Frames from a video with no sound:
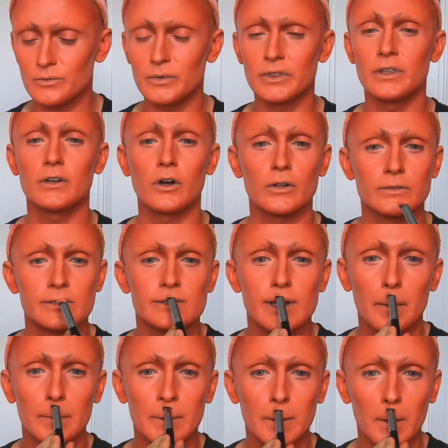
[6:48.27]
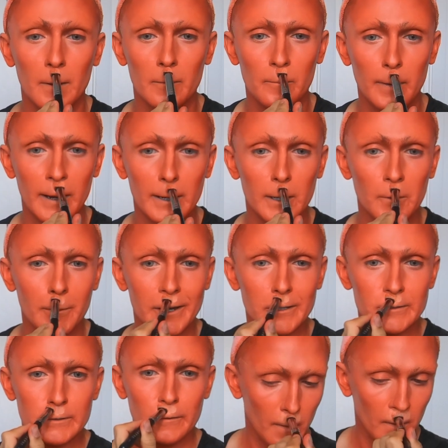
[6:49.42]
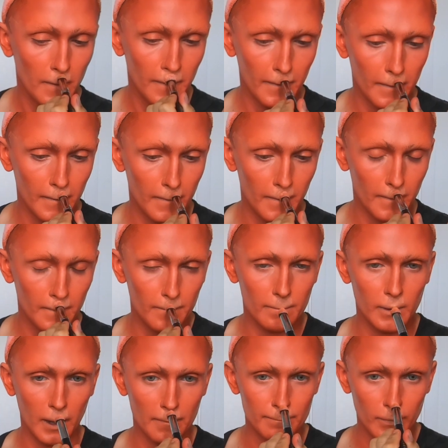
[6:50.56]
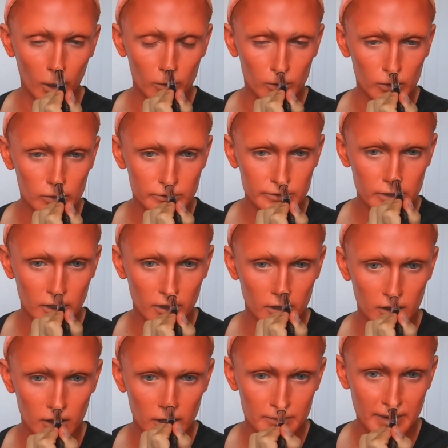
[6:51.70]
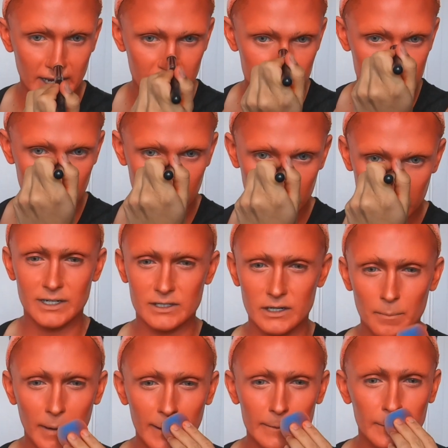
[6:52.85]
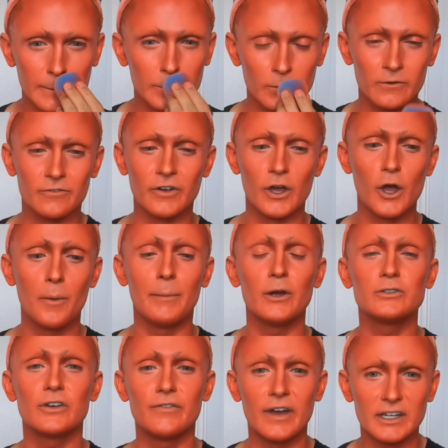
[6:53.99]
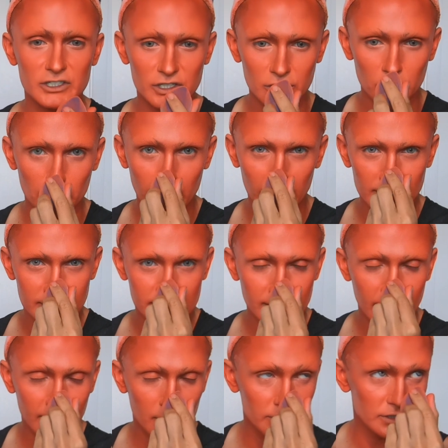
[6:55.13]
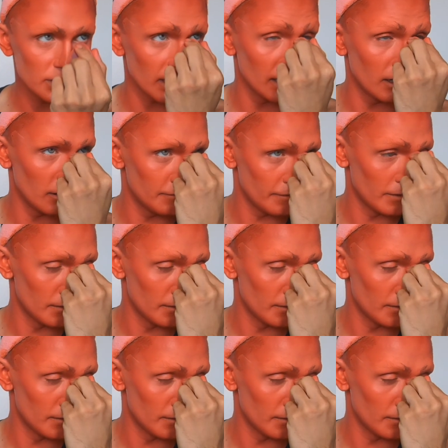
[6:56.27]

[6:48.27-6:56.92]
with the concept of P.Louise. Her like morals are amazing. She has an amazing sort of motivational mindset, which I love.